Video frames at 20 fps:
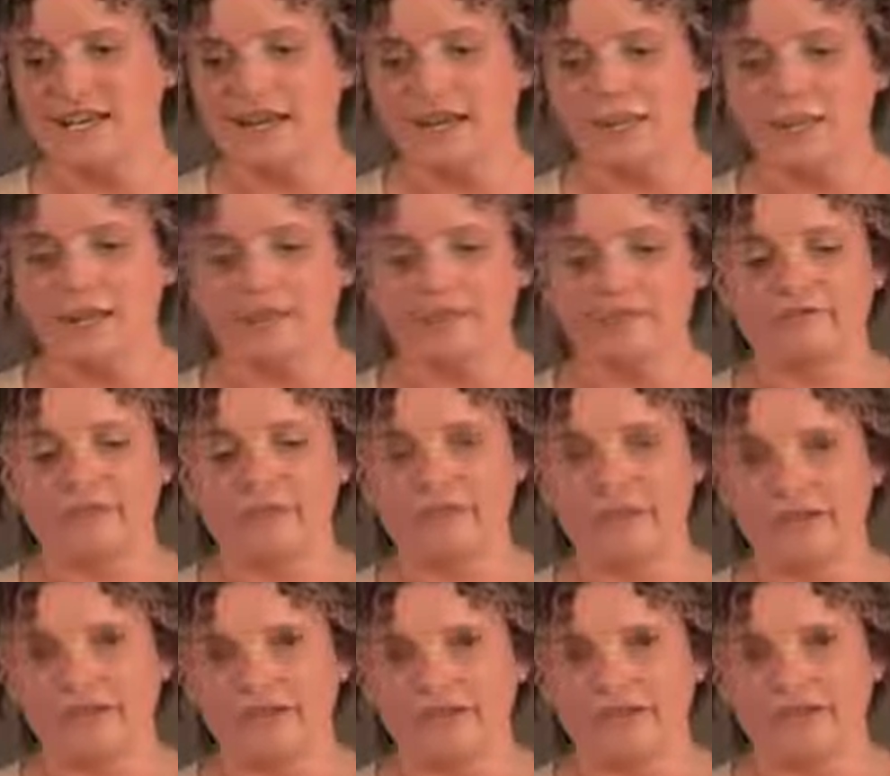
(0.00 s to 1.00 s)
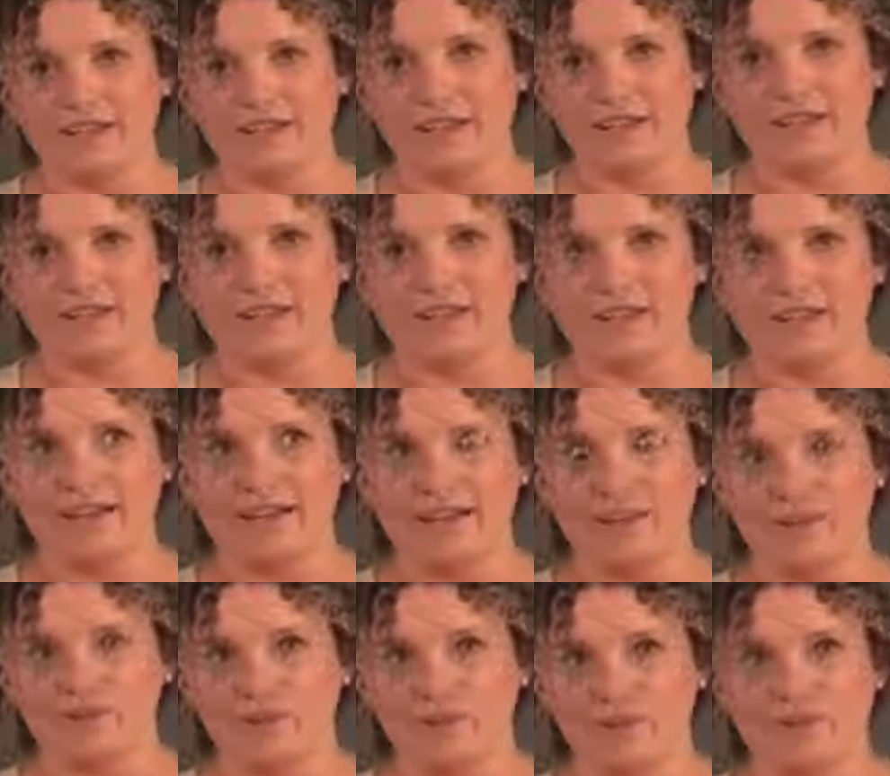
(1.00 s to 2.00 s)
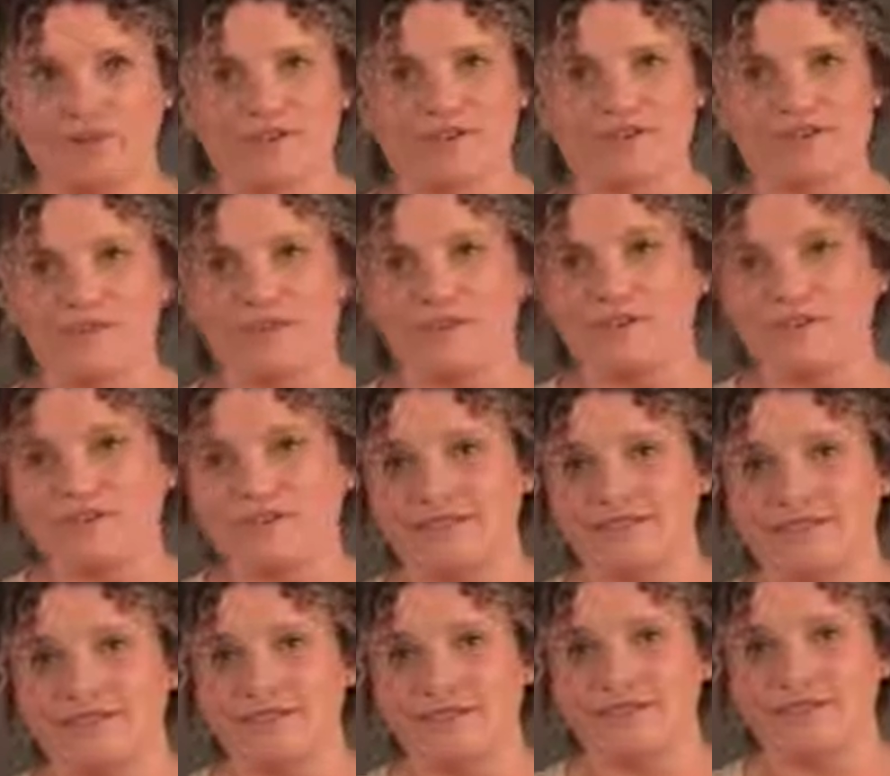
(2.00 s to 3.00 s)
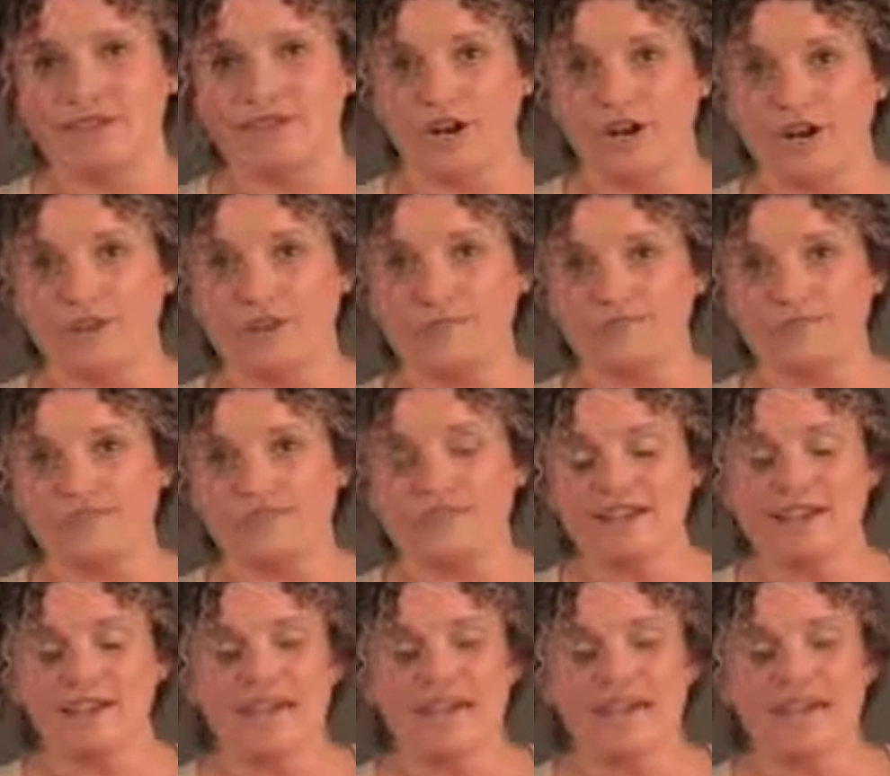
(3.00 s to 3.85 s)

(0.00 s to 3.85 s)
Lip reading: from budding entrepreneurs within the city or startups.